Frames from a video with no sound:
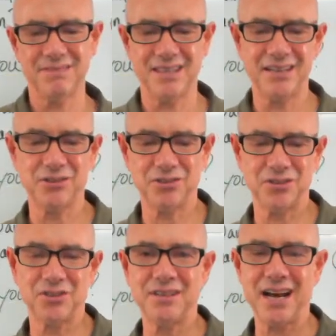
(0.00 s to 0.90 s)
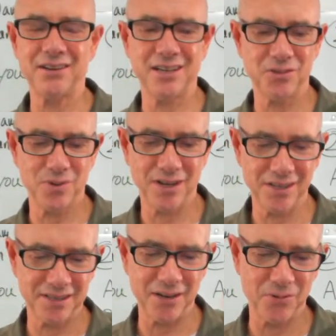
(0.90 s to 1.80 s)
they don't turn out as well
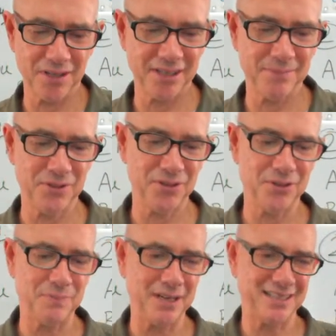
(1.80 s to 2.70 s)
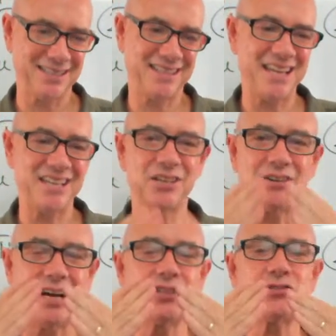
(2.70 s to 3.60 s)
as I want them to, but thank you.
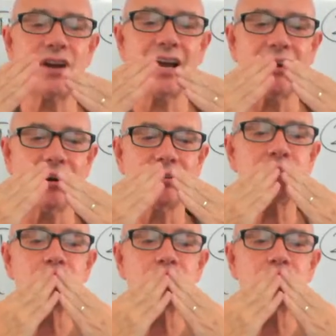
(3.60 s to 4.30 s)
I try hard.